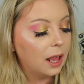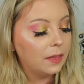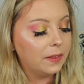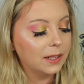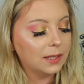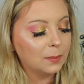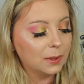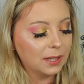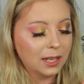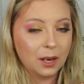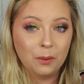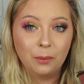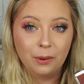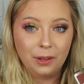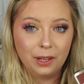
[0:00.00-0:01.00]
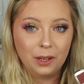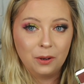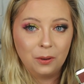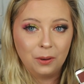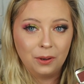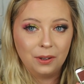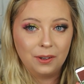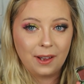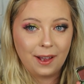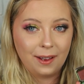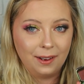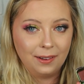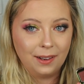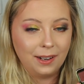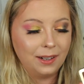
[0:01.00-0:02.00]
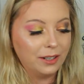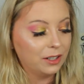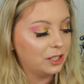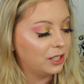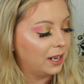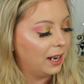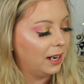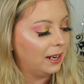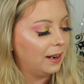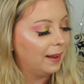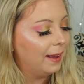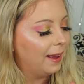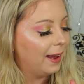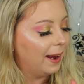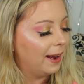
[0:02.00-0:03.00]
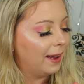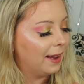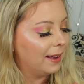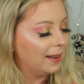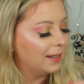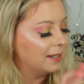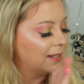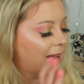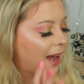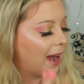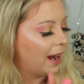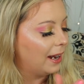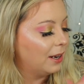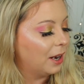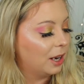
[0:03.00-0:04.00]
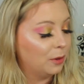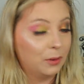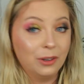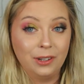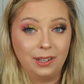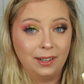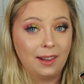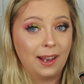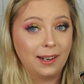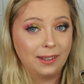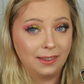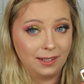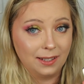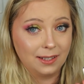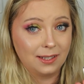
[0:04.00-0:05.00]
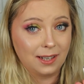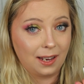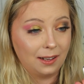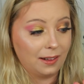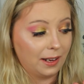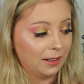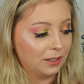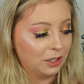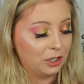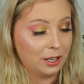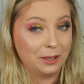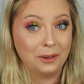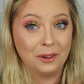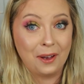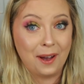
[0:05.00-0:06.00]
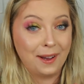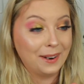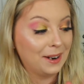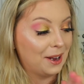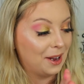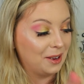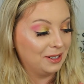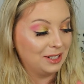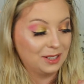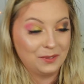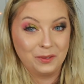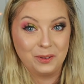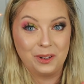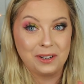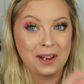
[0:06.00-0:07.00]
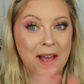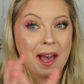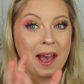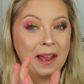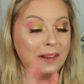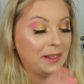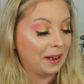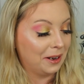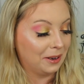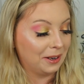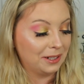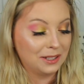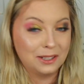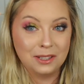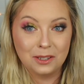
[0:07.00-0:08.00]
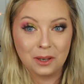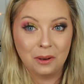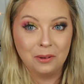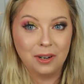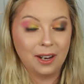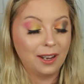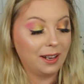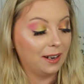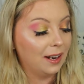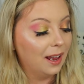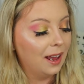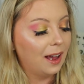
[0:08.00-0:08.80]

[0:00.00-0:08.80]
This was like a really cool highlighting shade, and I, I really like this. I like this shade a lot. Uh, just for like a highlighter, it's so good.